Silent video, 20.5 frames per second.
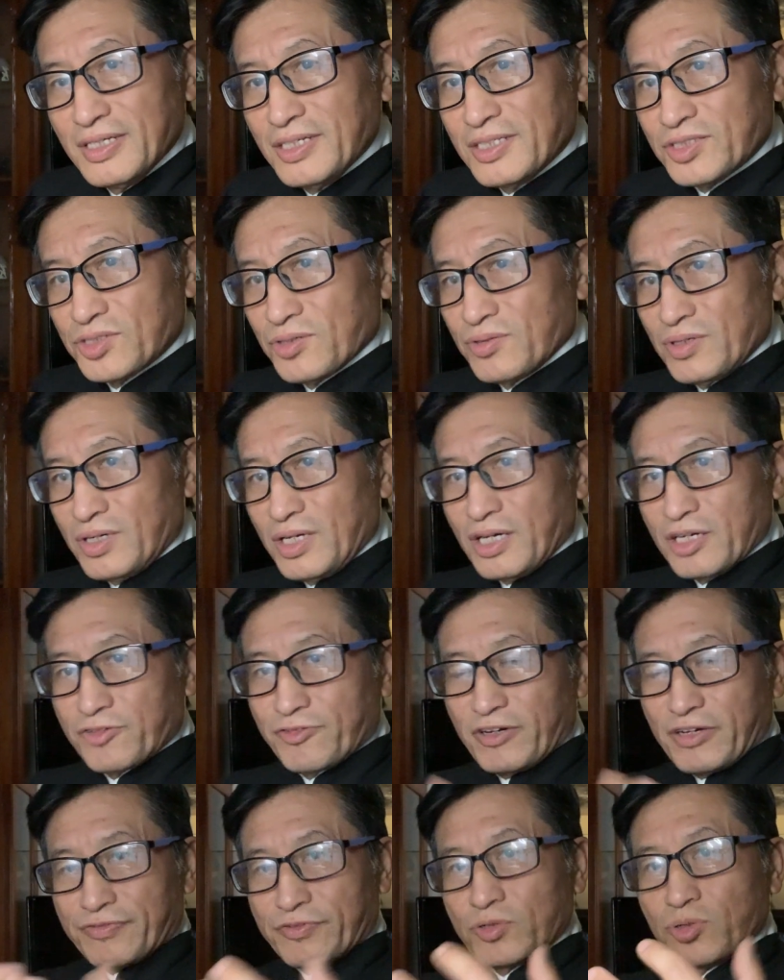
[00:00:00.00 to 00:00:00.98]
So
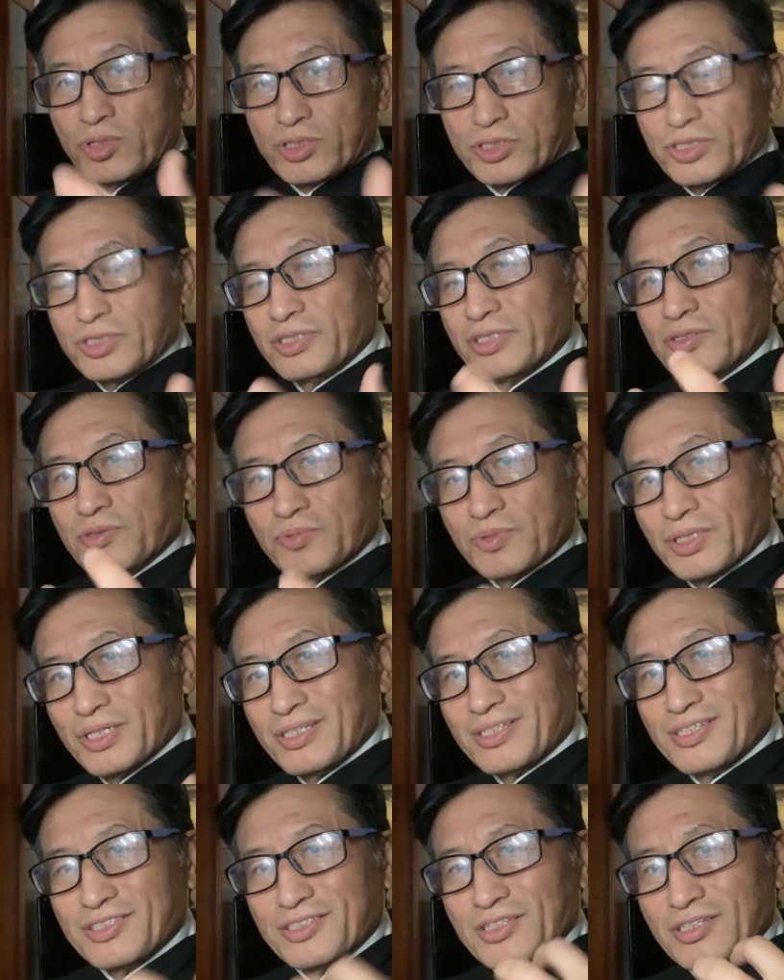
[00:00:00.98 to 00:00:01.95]
of course, we're
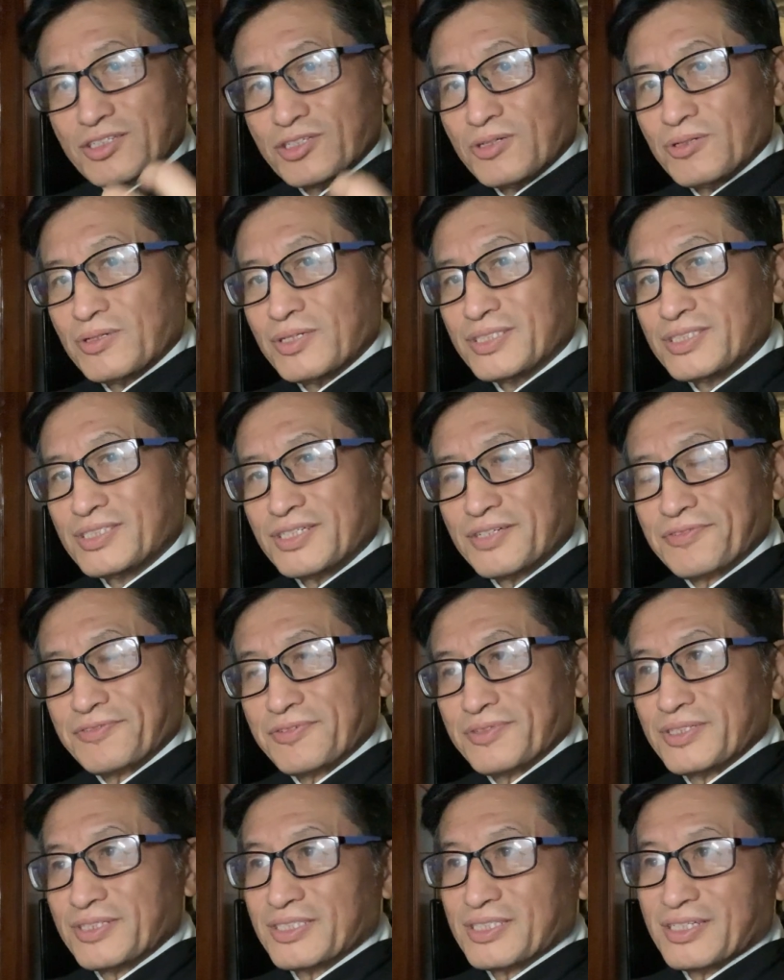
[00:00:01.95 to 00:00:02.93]
in a totally
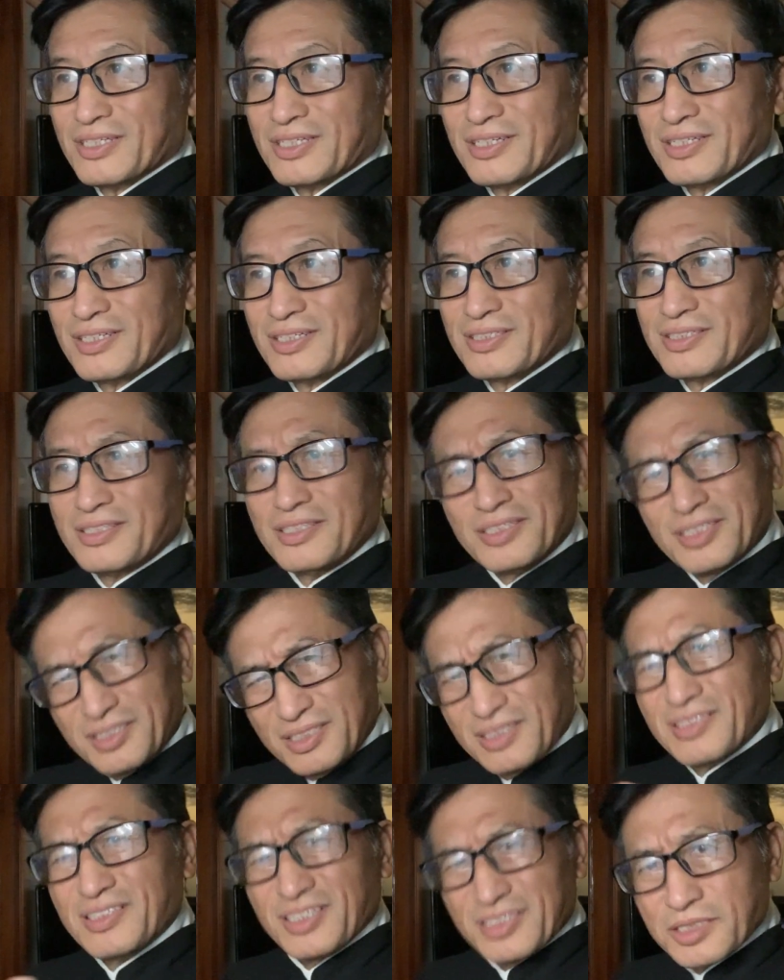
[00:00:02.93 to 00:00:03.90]
different
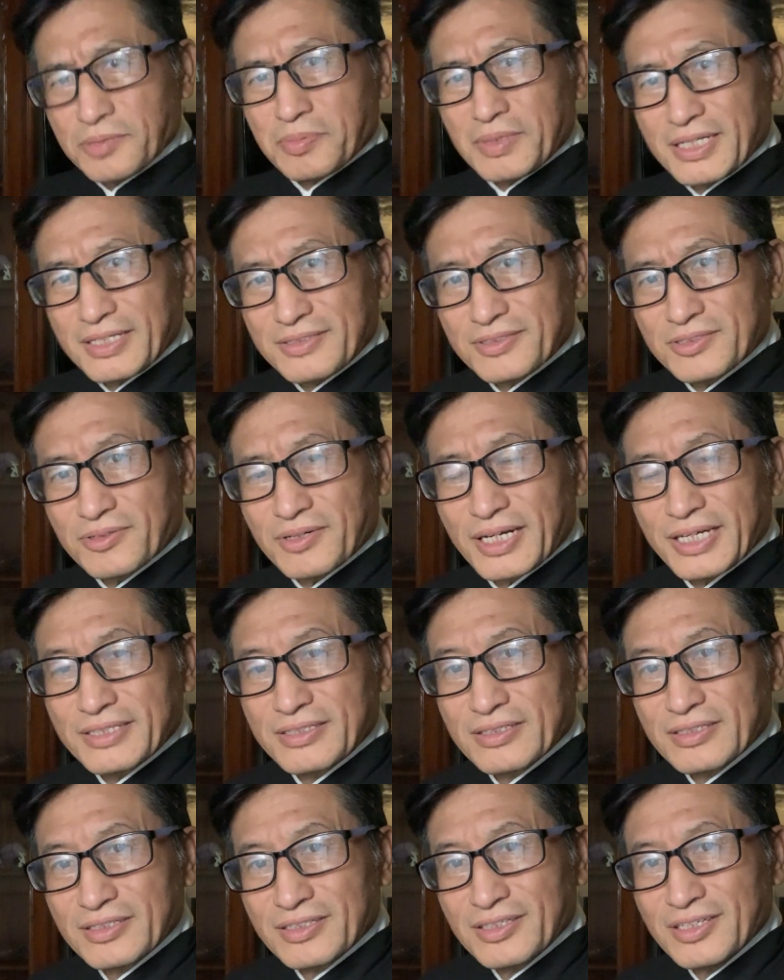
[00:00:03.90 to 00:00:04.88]
disciplines, right?